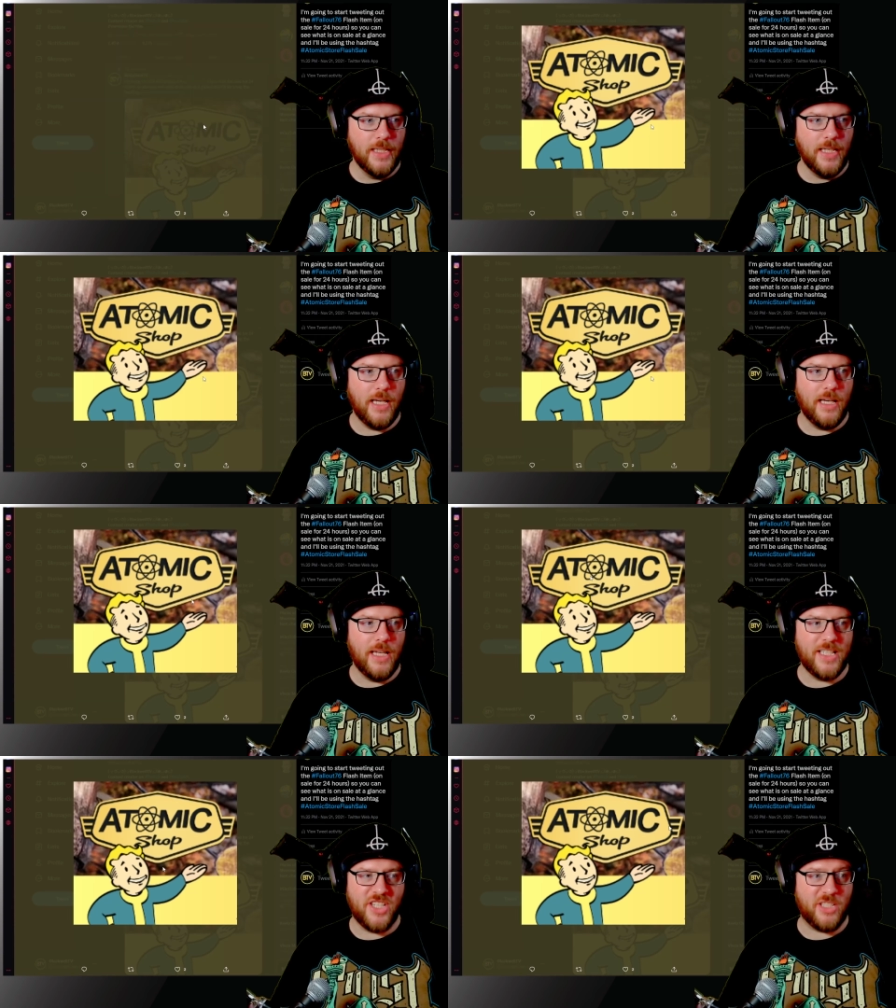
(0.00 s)

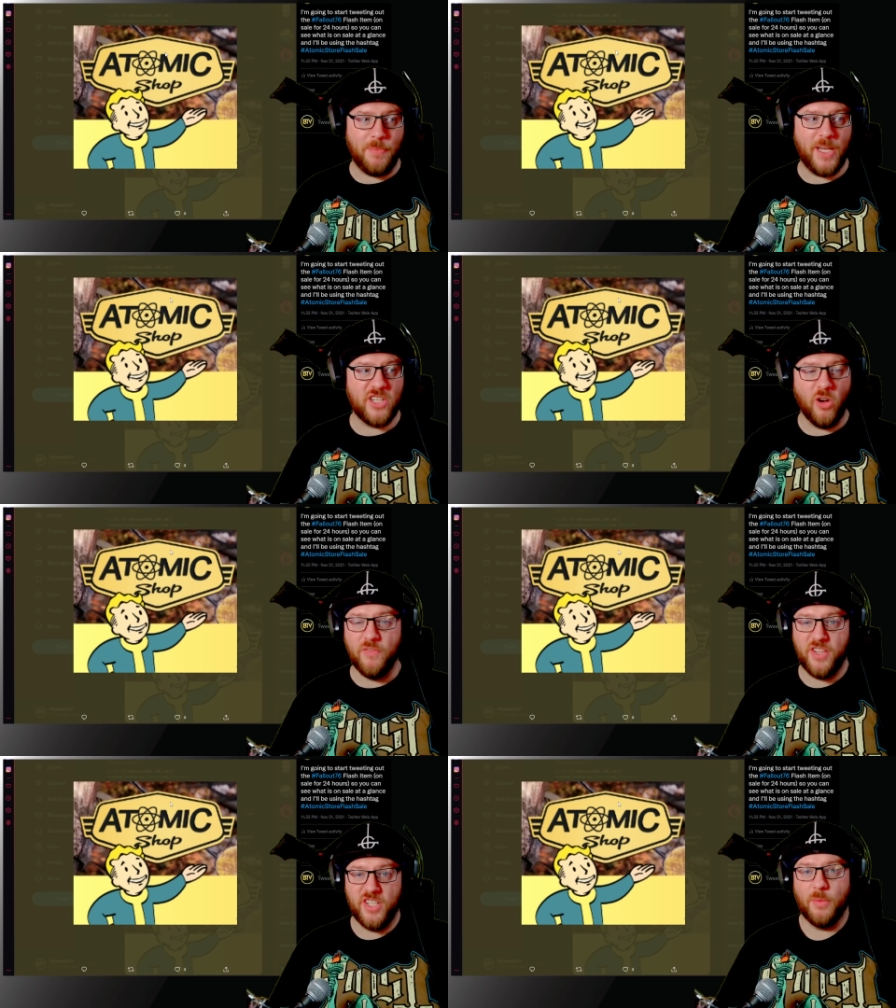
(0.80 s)
It's just a picture of
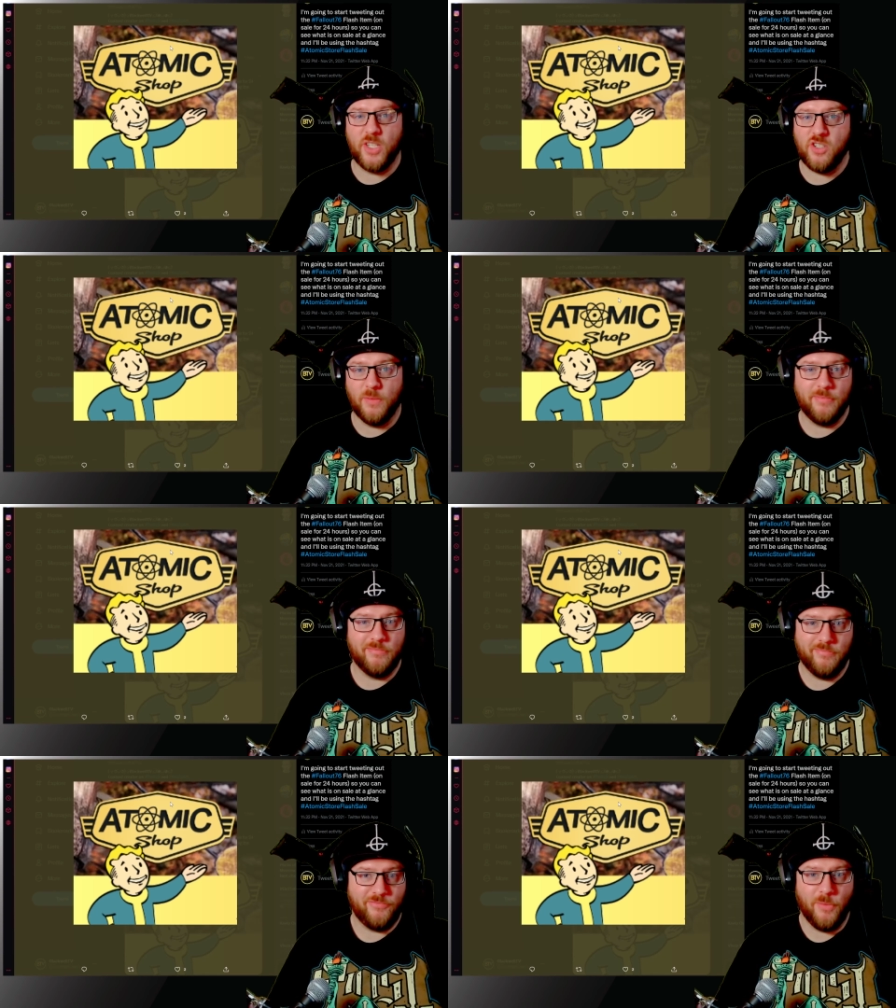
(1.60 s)
the Atomic Shop
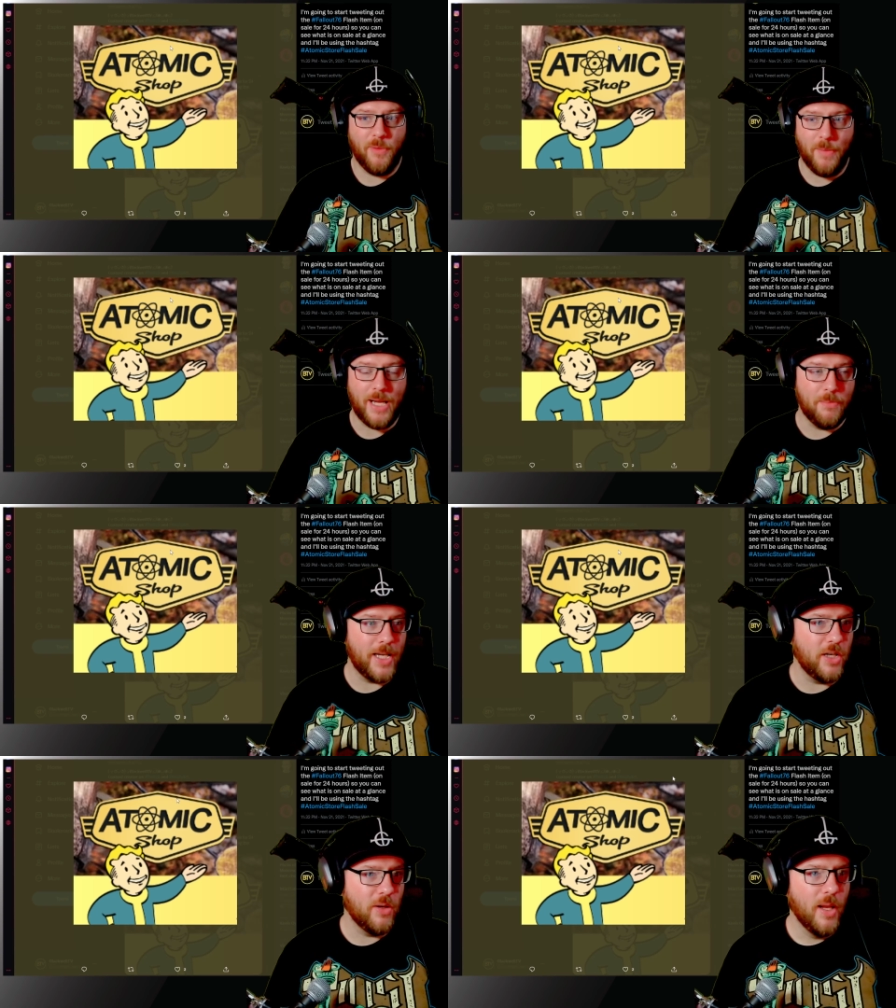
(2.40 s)
from the main
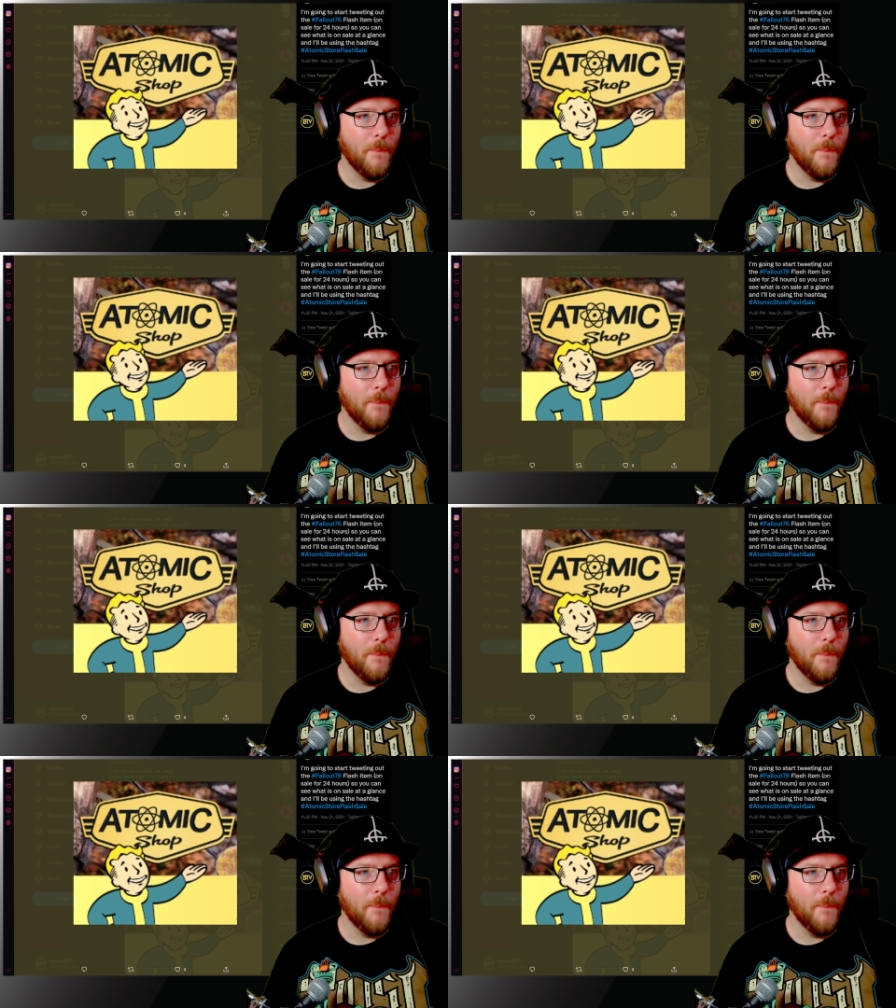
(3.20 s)
menu.